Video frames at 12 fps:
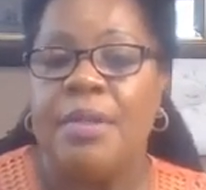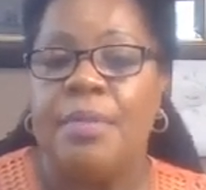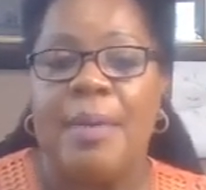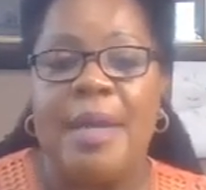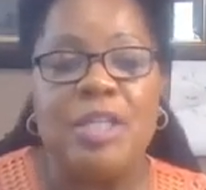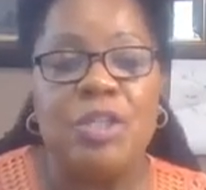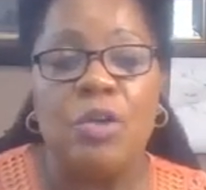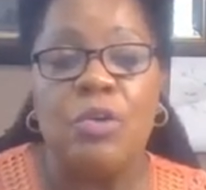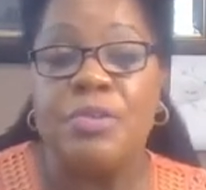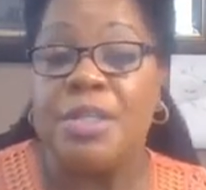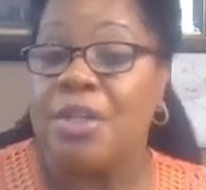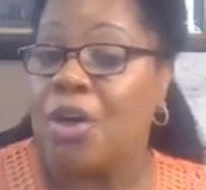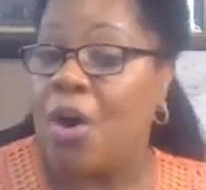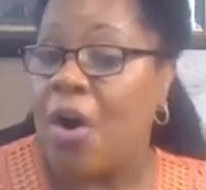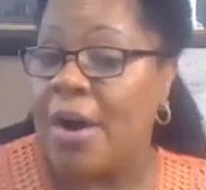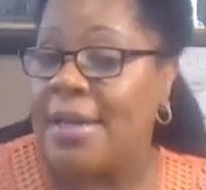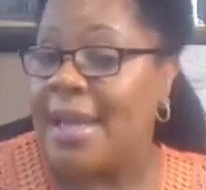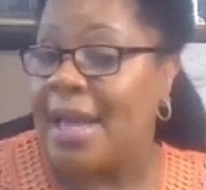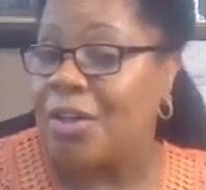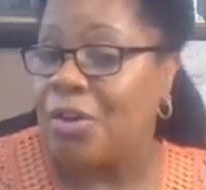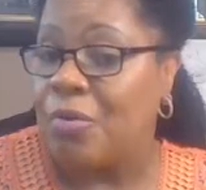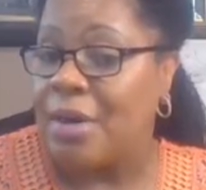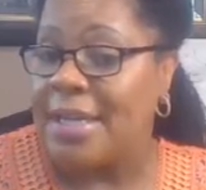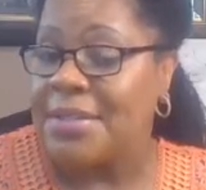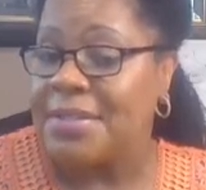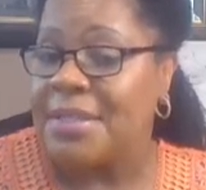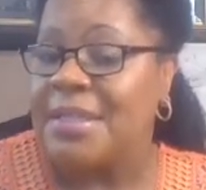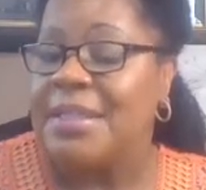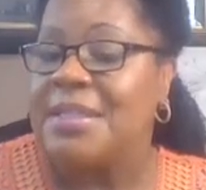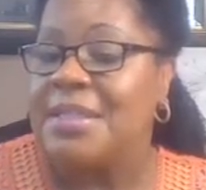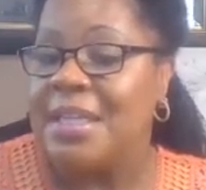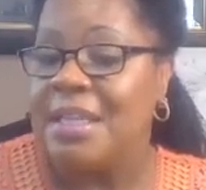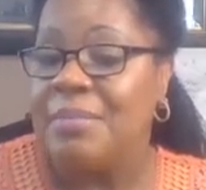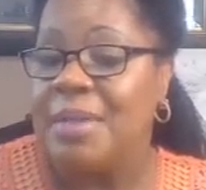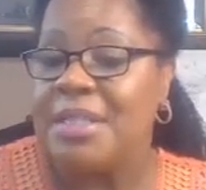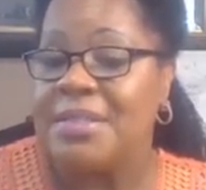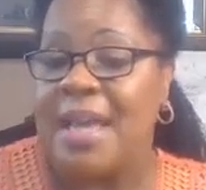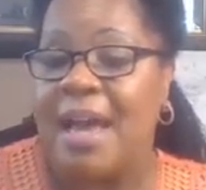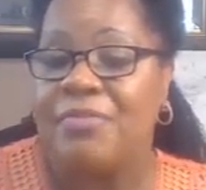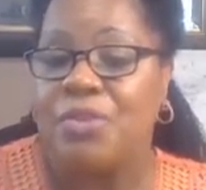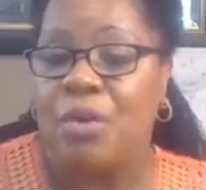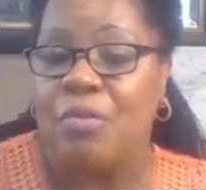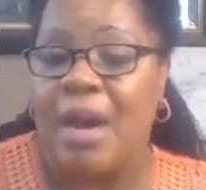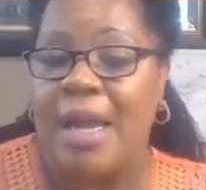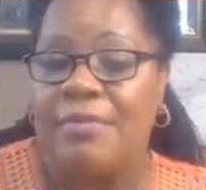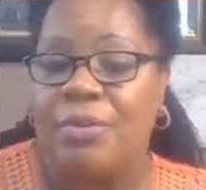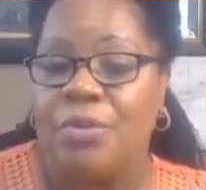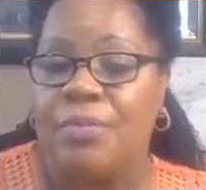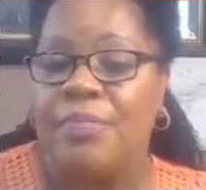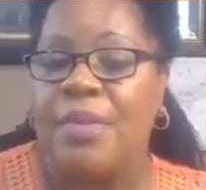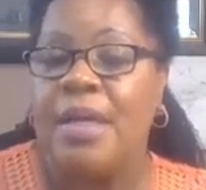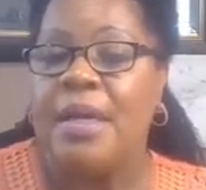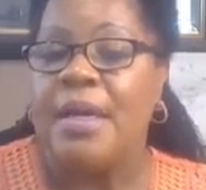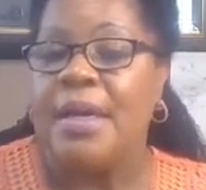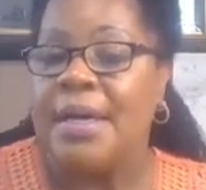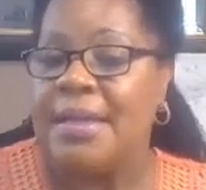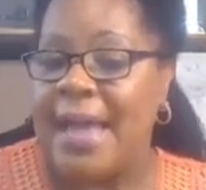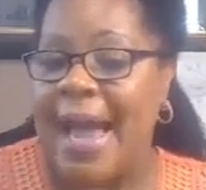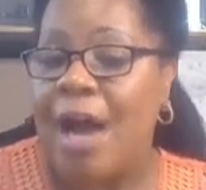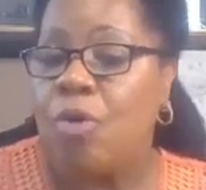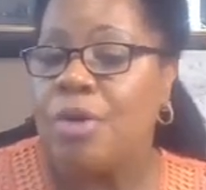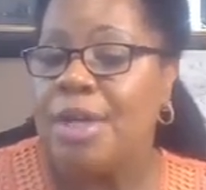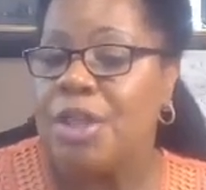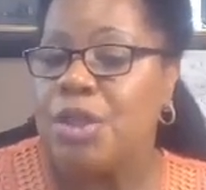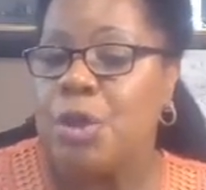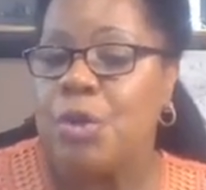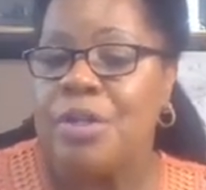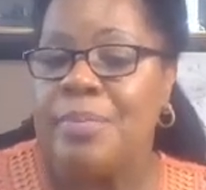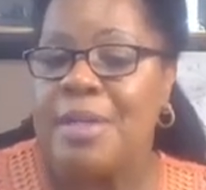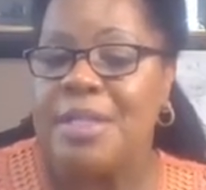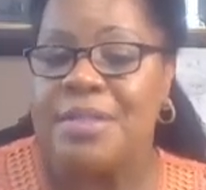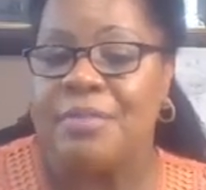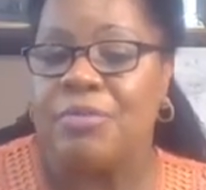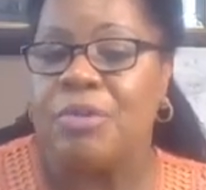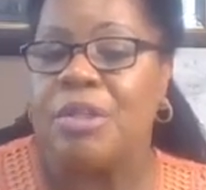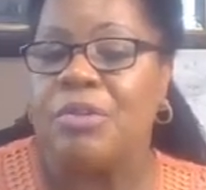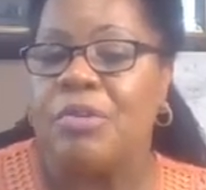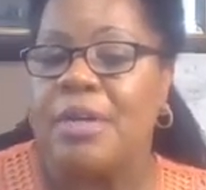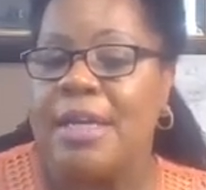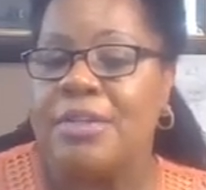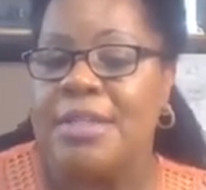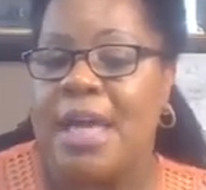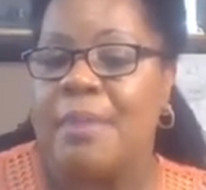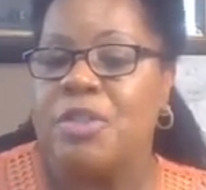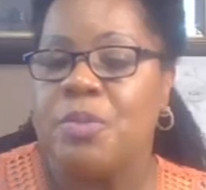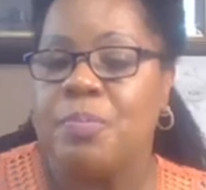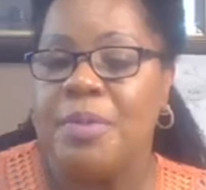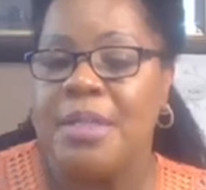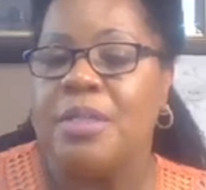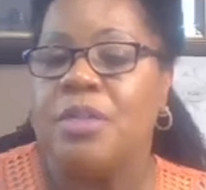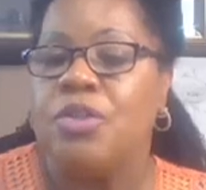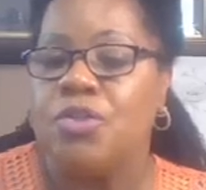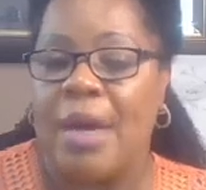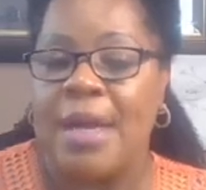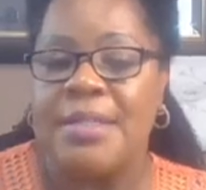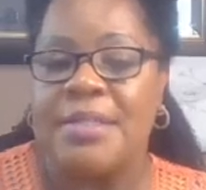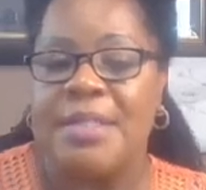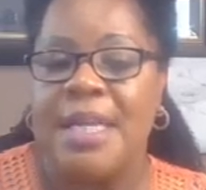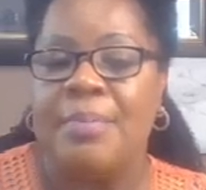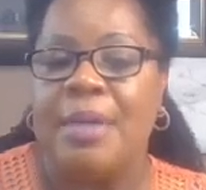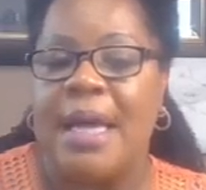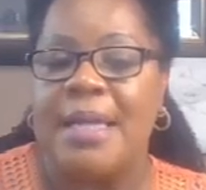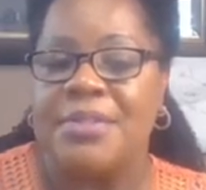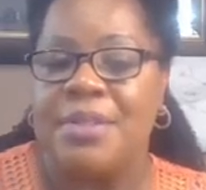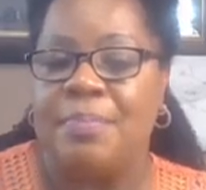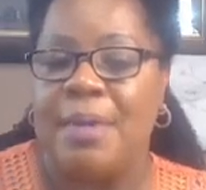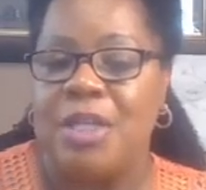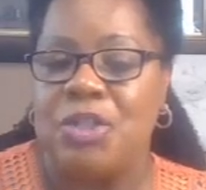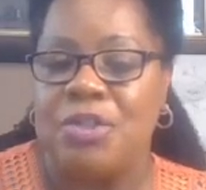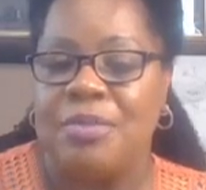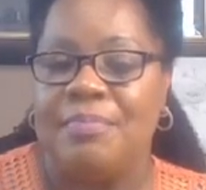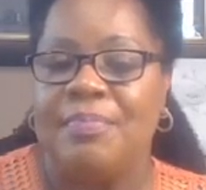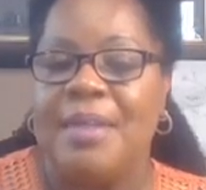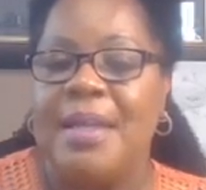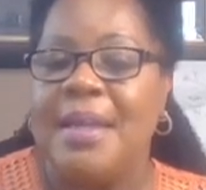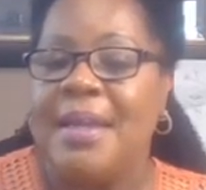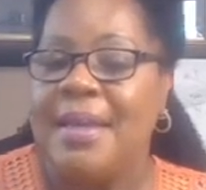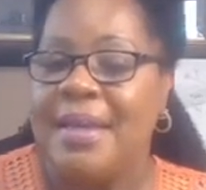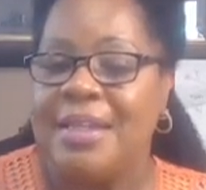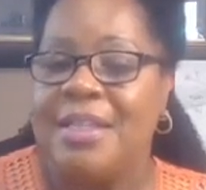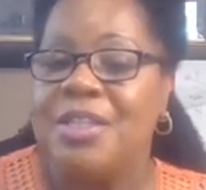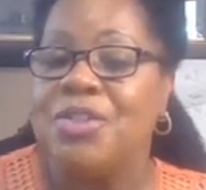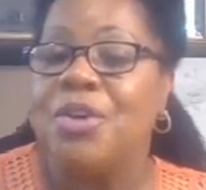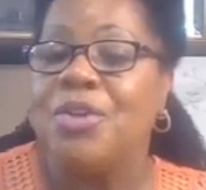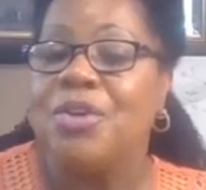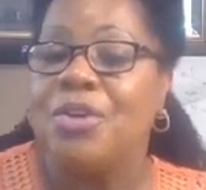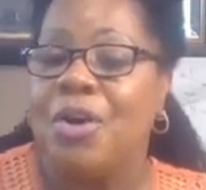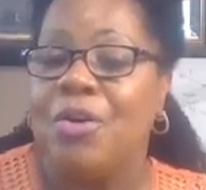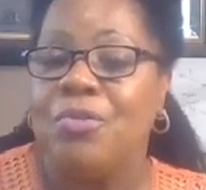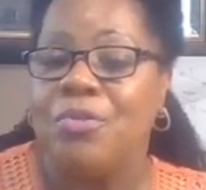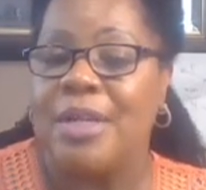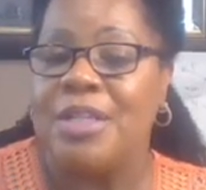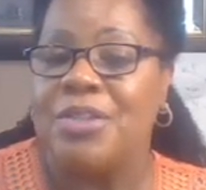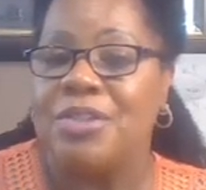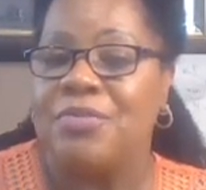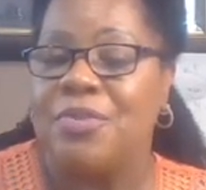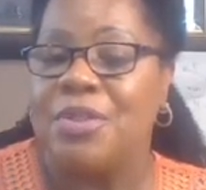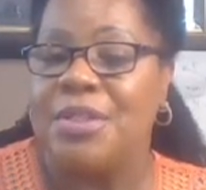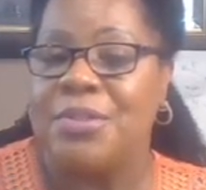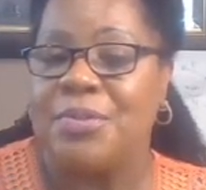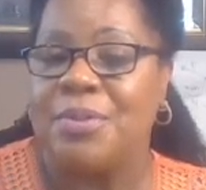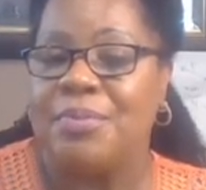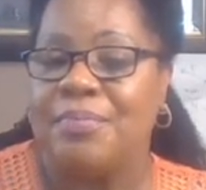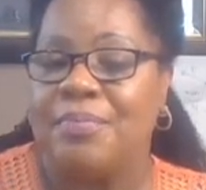The patient goes into cardiac arrest 10 minutes after arrival. An hour and 30 minutes of critical care time is spent trying to stabilize the patient. And these are your code ranges for this one.